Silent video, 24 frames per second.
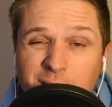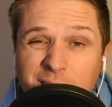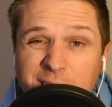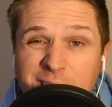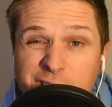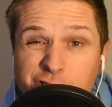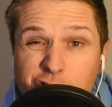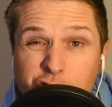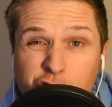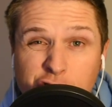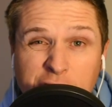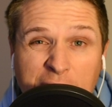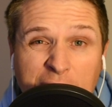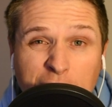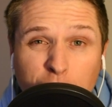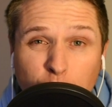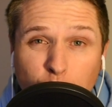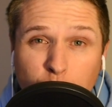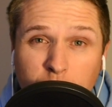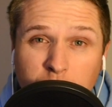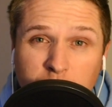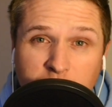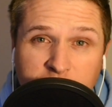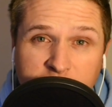In
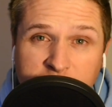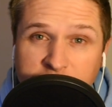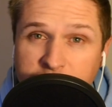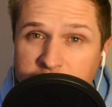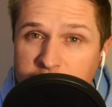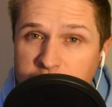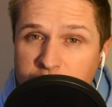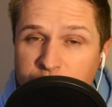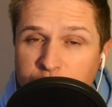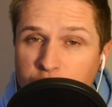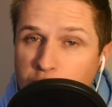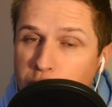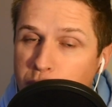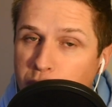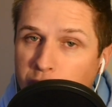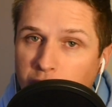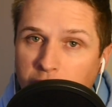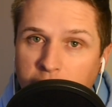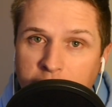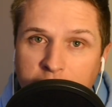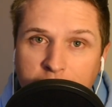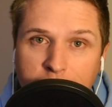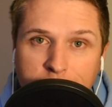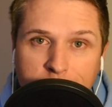shallower leagues, if you
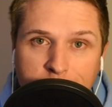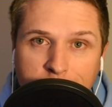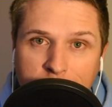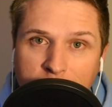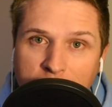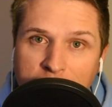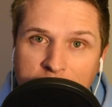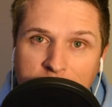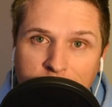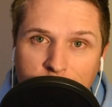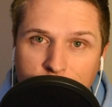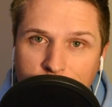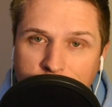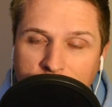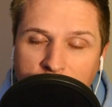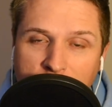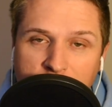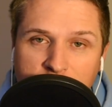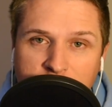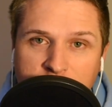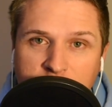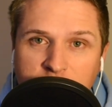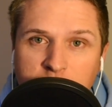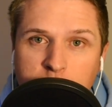play in an 8 or
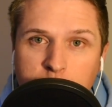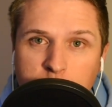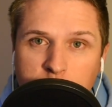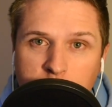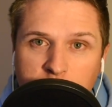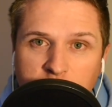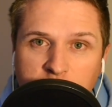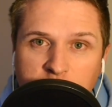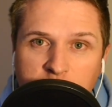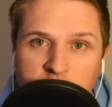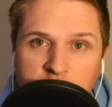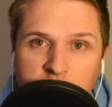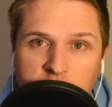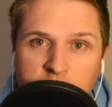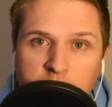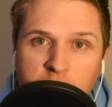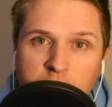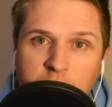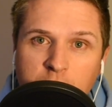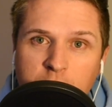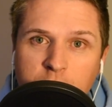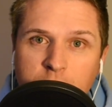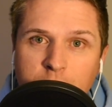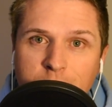10 team league,
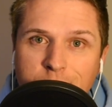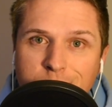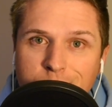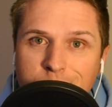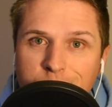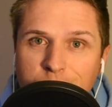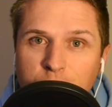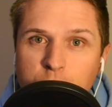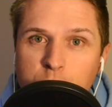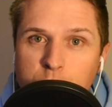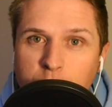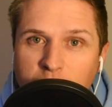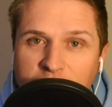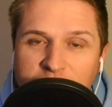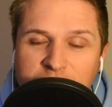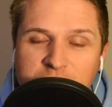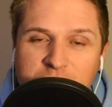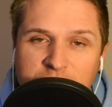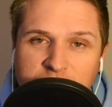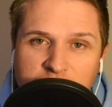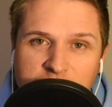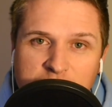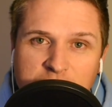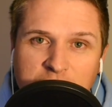you might
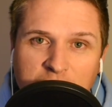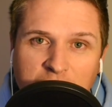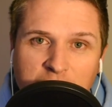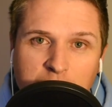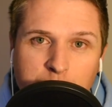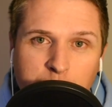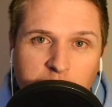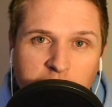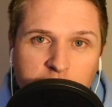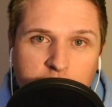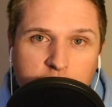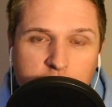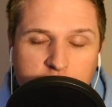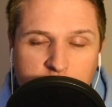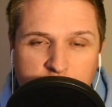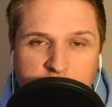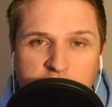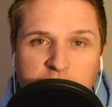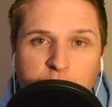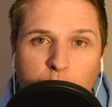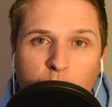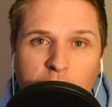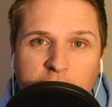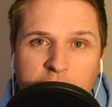see Cam Akers or
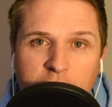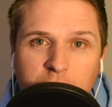T.Y.